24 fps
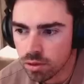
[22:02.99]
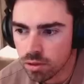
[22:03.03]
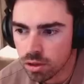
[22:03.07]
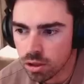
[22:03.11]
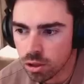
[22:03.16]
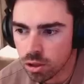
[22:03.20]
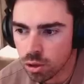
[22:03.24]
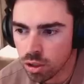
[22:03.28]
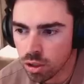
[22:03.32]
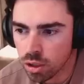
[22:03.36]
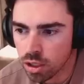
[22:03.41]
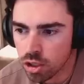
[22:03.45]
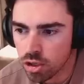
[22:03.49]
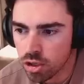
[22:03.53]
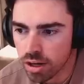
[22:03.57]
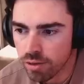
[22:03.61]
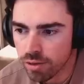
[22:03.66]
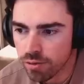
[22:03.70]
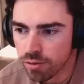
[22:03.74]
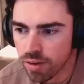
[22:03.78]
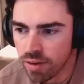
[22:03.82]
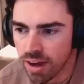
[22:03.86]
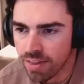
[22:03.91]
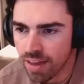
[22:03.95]
Looking to try
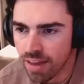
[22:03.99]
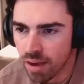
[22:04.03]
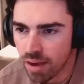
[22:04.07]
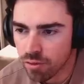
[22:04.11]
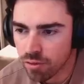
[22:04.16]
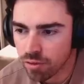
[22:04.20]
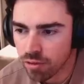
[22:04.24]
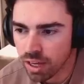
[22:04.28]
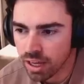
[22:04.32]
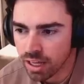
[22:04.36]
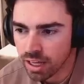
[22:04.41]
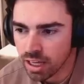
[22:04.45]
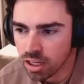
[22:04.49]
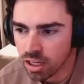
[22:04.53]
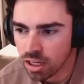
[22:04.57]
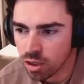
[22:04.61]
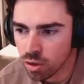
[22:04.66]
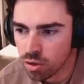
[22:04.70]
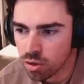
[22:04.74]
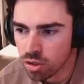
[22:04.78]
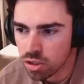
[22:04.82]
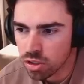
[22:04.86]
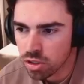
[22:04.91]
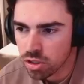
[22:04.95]
and find that flank. He
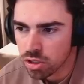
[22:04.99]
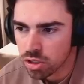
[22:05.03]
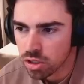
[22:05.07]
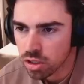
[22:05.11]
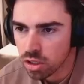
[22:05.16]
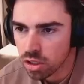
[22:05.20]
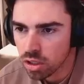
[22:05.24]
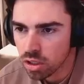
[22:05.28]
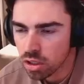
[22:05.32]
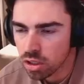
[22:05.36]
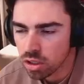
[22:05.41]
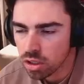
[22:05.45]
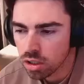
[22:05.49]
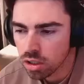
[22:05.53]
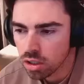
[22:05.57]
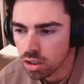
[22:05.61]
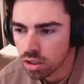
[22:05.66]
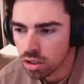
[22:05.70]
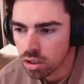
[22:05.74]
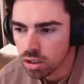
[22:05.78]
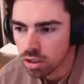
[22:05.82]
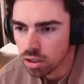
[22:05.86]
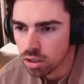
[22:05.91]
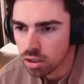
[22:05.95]
knows
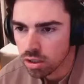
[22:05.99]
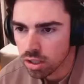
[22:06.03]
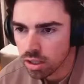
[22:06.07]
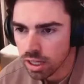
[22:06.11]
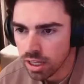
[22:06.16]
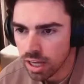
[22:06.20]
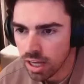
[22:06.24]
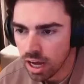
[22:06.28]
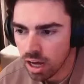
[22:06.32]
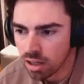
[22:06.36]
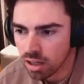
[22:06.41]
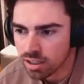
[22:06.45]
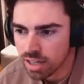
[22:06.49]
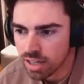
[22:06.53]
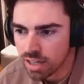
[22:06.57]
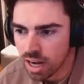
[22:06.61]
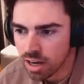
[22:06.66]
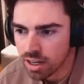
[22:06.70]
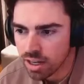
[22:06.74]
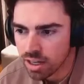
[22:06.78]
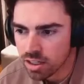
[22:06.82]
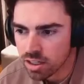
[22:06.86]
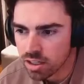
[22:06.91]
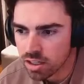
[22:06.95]
they are down
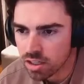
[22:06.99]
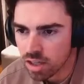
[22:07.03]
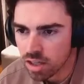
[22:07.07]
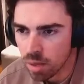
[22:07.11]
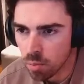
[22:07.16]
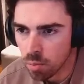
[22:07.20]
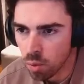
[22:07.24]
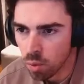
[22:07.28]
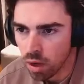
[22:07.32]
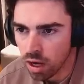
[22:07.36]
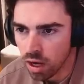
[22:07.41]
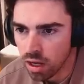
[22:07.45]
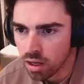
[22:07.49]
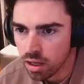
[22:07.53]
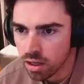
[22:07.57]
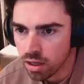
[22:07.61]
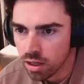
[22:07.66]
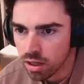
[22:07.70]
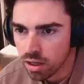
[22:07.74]
here somewhere.